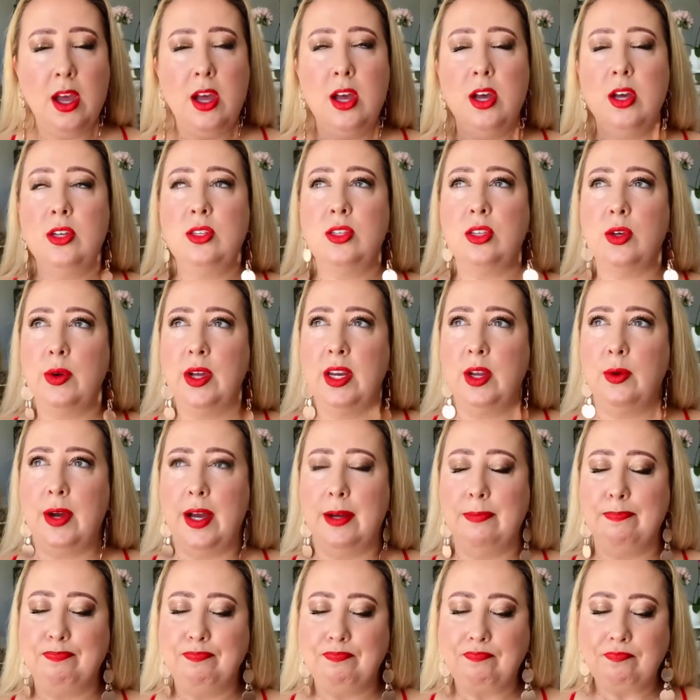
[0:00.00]
So anyway,
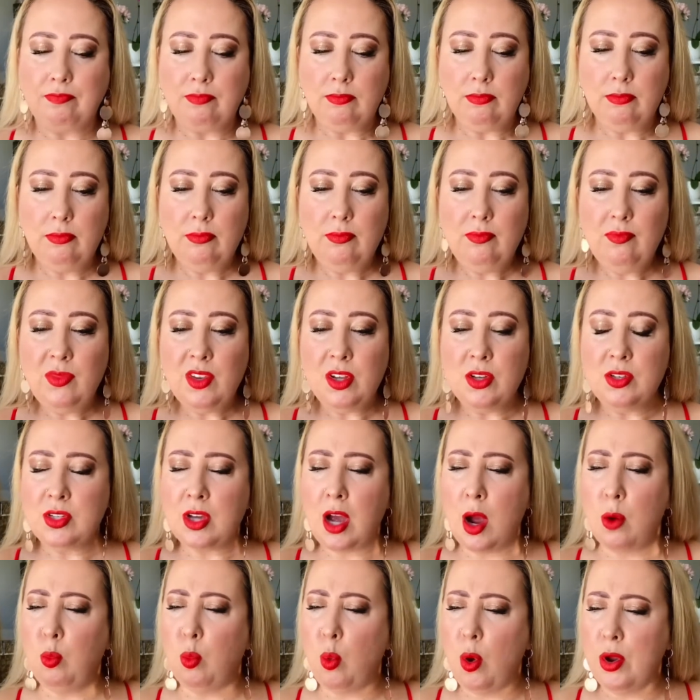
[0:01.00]
so I
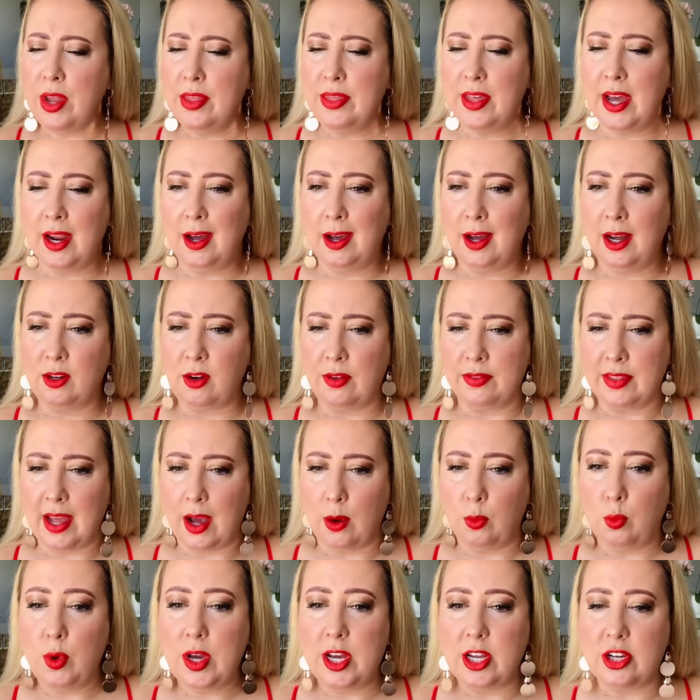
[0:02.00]
wanted that, I got that
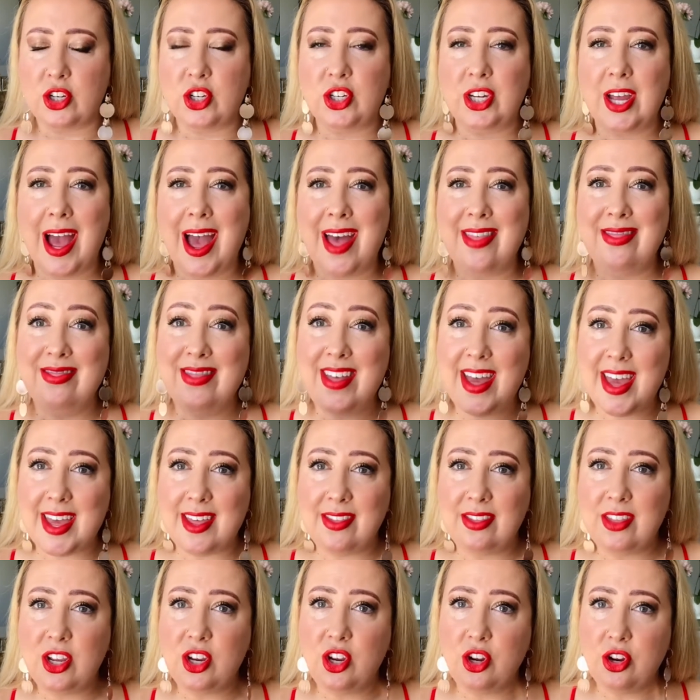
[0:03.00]
wish, and then
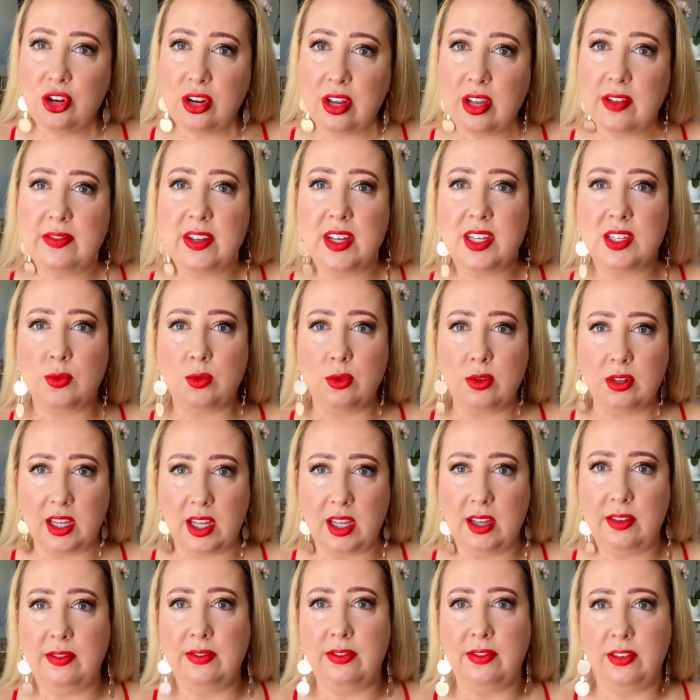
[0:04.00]
the universe will
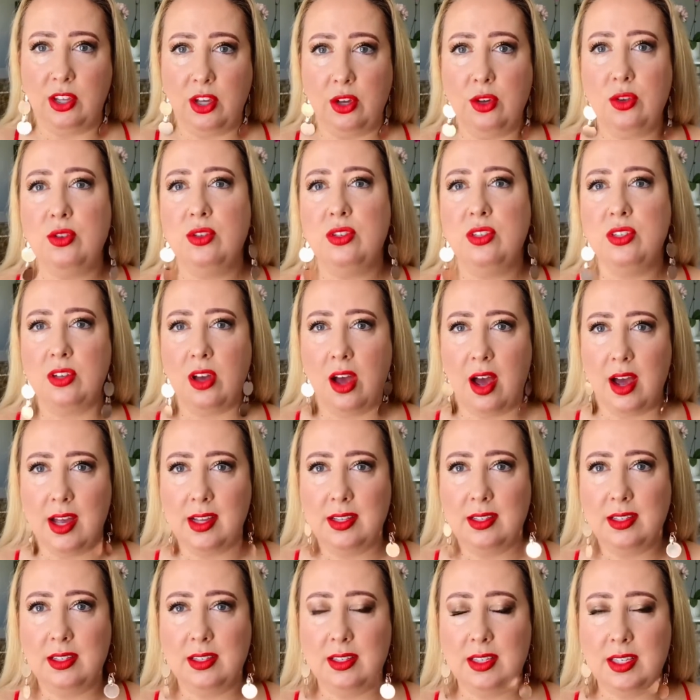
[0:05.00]
give you
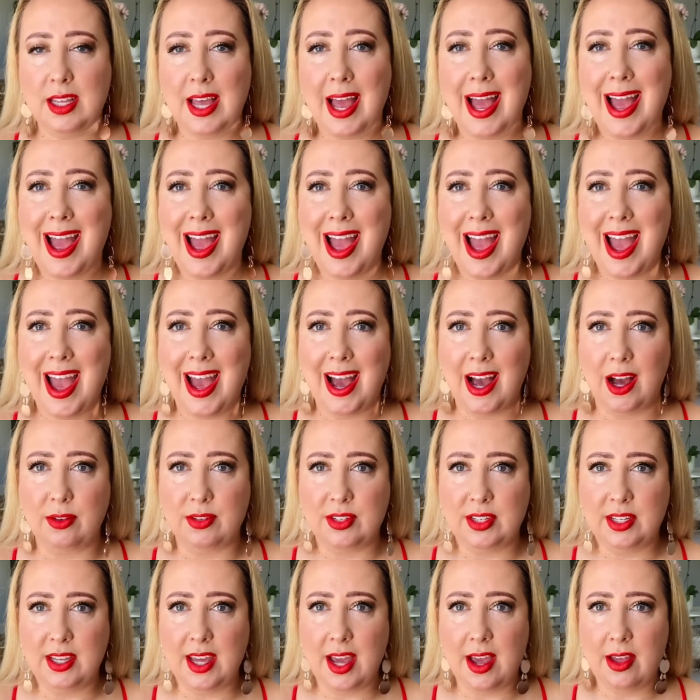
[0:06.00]
signs how
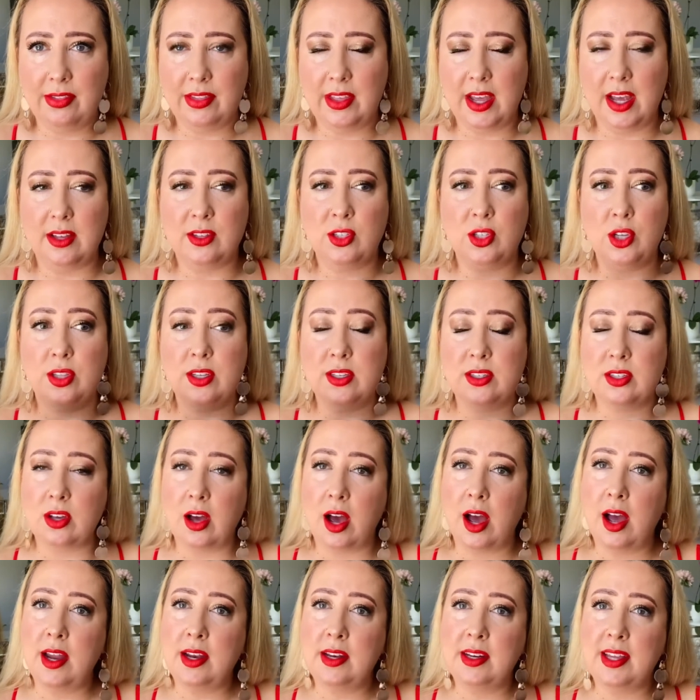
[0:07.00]
to get there. So the
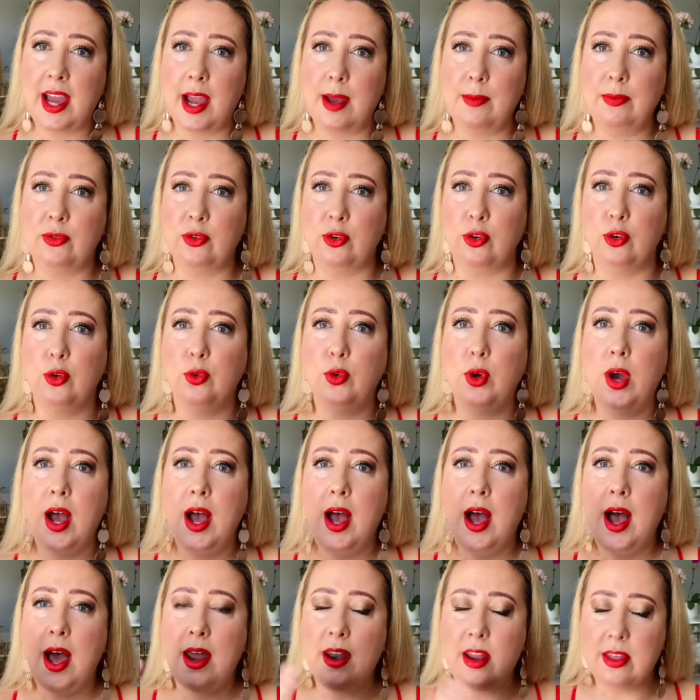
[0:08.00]
sign came through
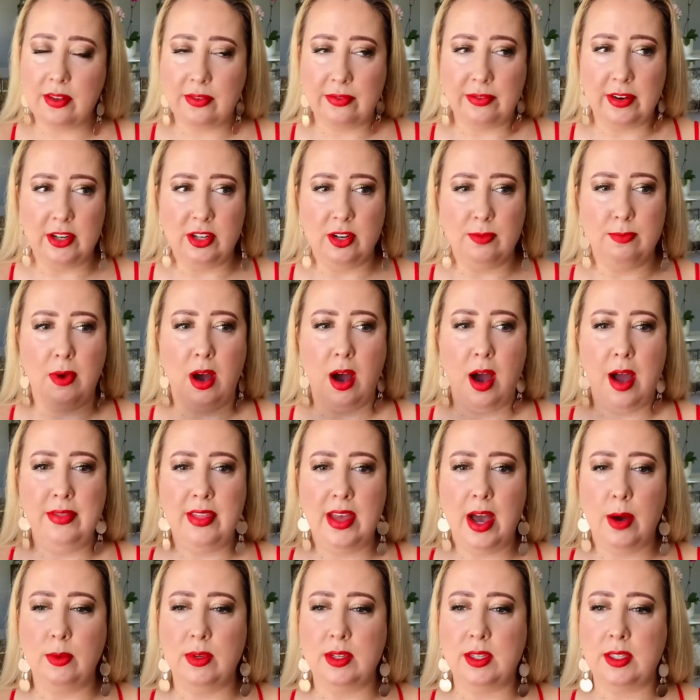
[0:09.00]
another friend of mine
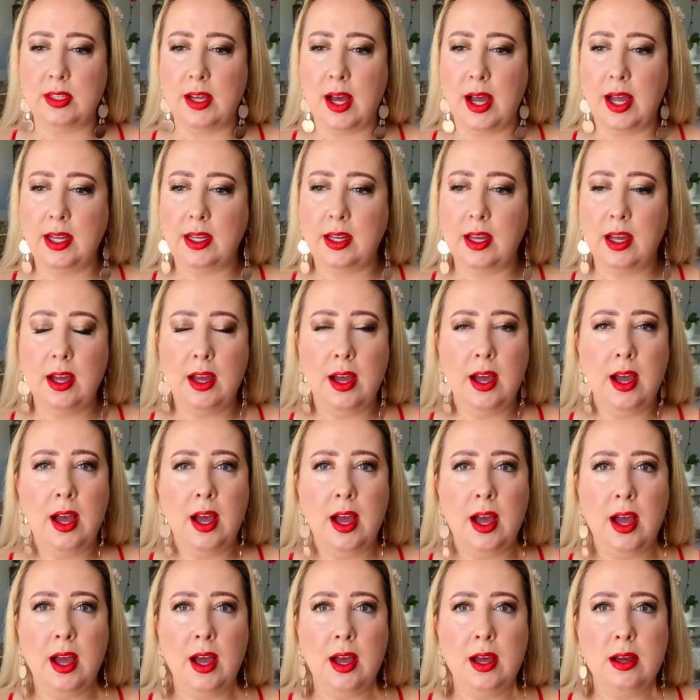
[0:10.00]
that was like,
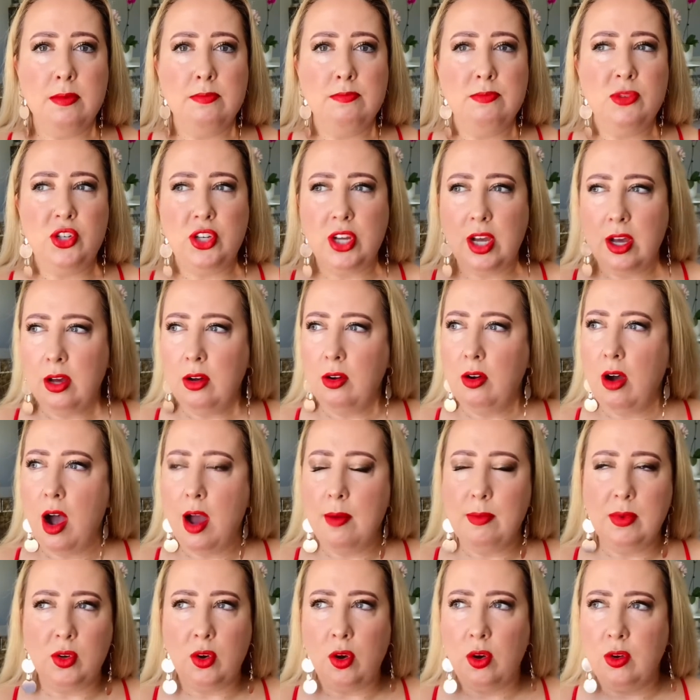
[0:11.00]
Michelle, I'm
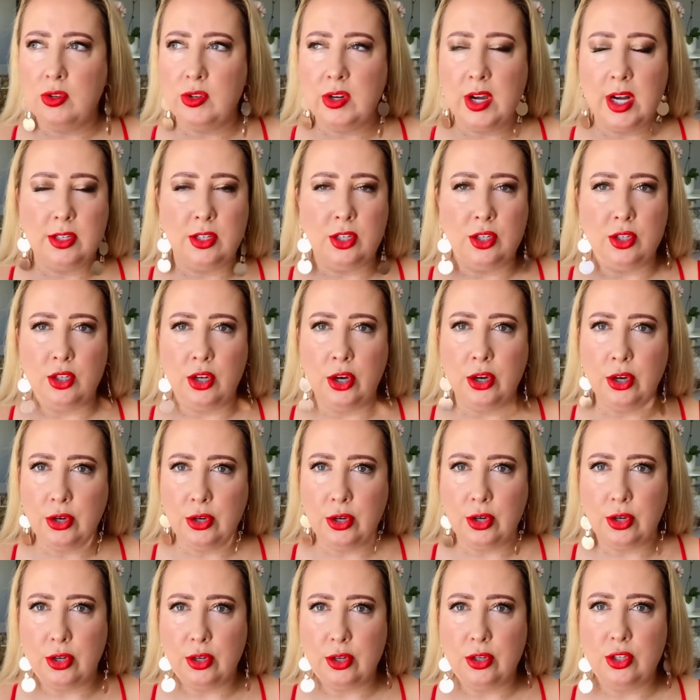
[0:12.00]
a contractor
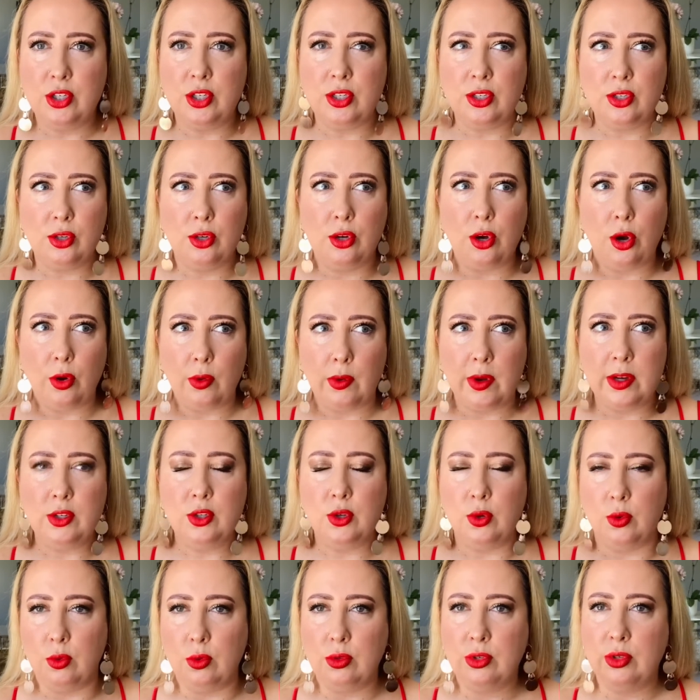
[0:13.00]
too. Just go and
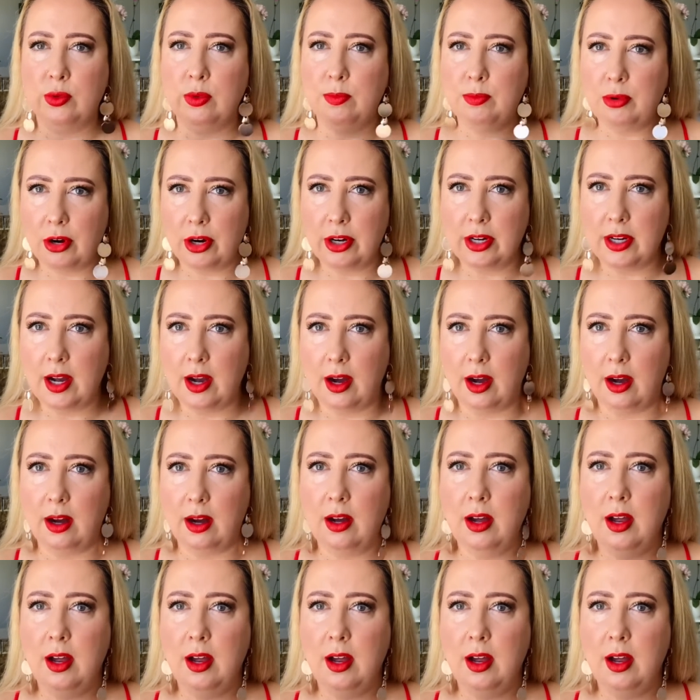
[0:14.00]
talk to a broker.